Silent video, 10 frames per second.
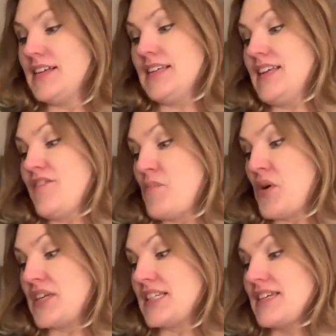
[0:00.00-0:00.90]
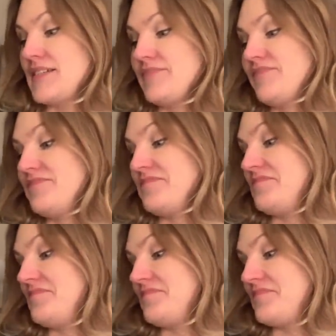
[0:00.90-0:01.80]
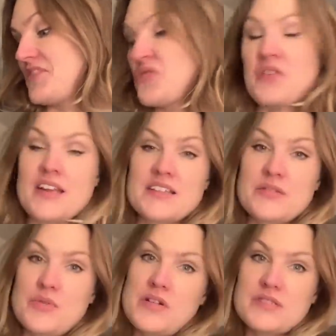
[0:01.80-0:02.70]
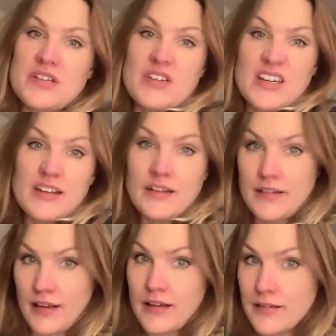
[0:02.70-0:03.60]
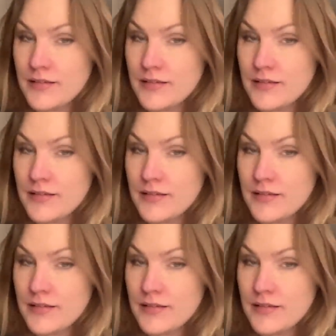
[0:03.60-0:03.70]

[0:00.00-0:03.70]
Never mind. It's not the end of the world, it's only knitting.